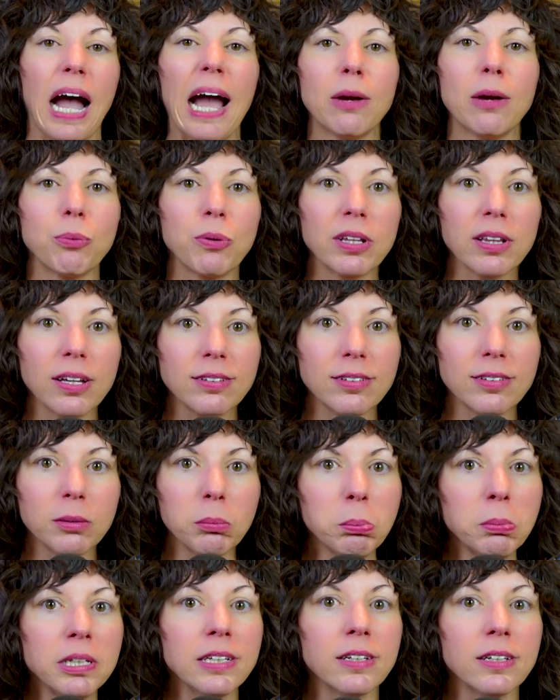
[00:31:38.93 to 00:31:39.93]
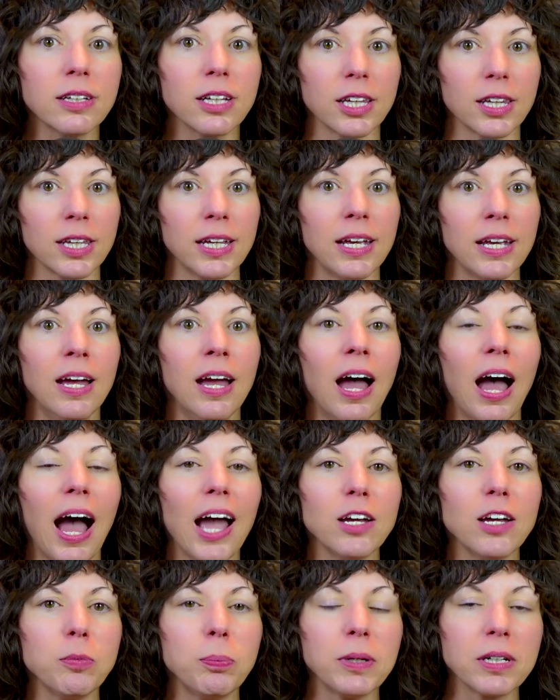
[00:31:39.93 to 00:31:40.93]
I realized immediately
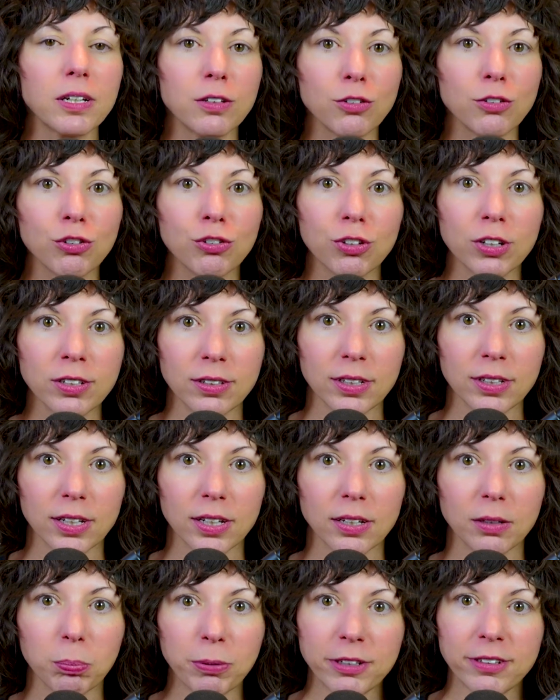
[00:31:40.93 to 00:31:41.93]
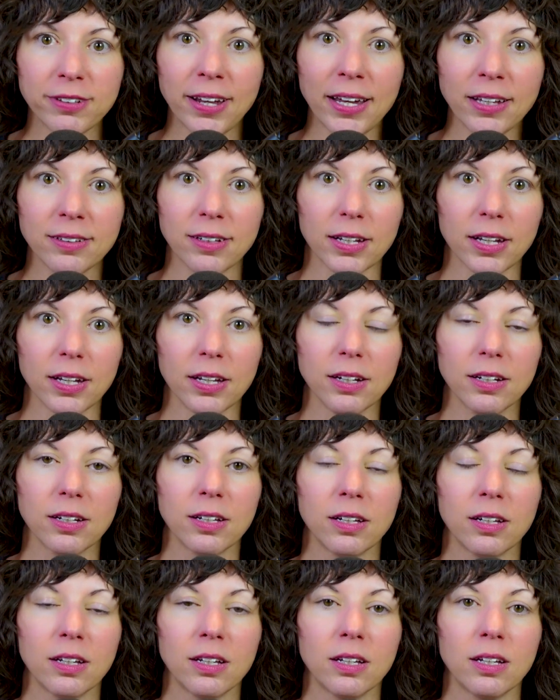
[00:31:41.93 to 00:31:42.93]
I have been constricting it, protecting it.
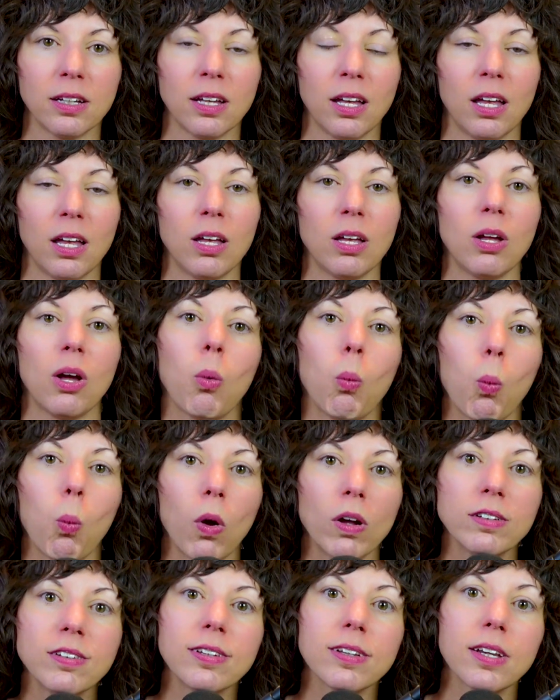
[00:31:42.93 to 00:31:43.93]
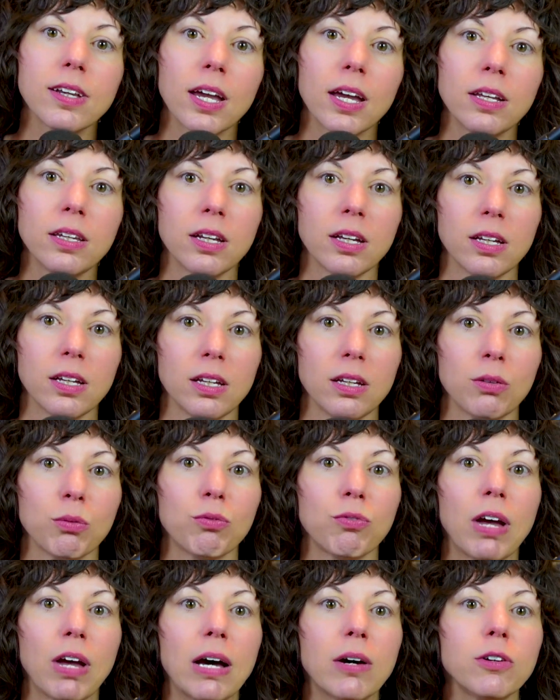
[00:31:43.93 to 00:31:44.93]
Once again, Nikki,
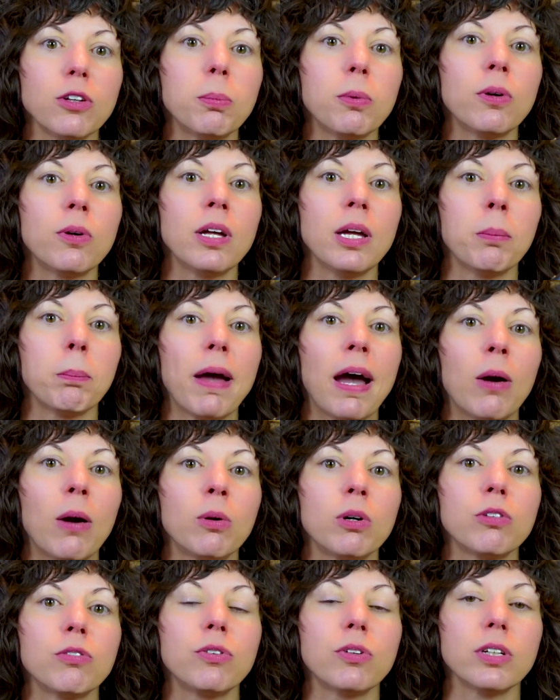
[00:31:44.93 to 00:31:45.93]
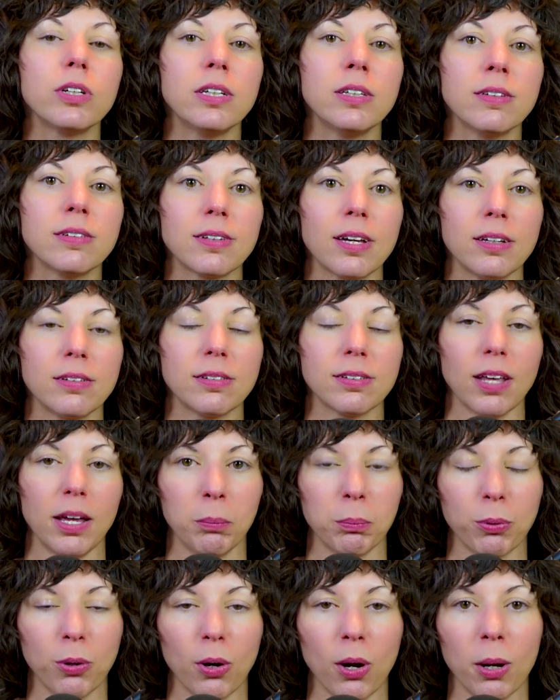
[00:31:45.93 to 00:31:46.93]
valuable and powerful insights
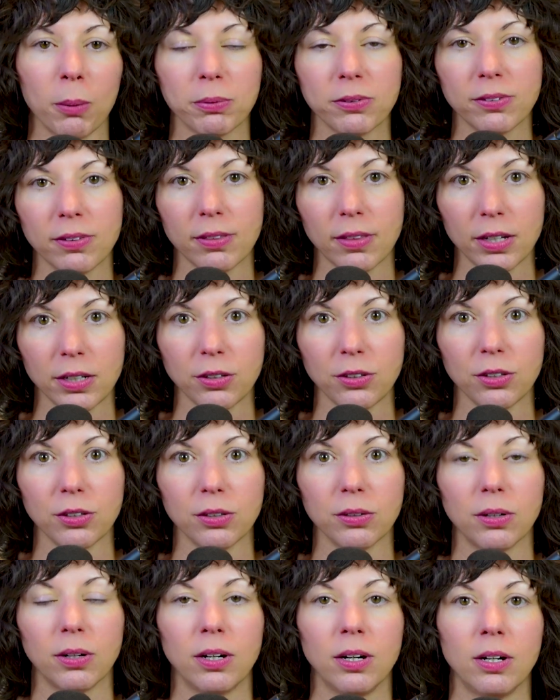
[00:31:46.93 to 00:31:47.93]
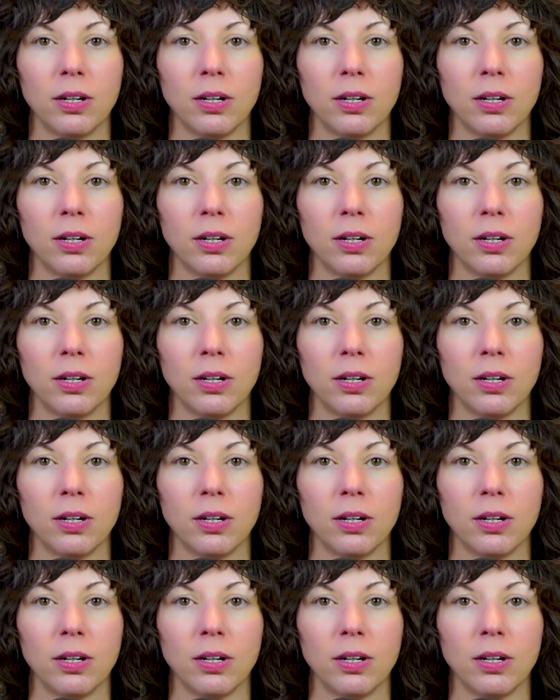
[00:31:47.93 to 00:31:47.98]
and prompts. Thank you.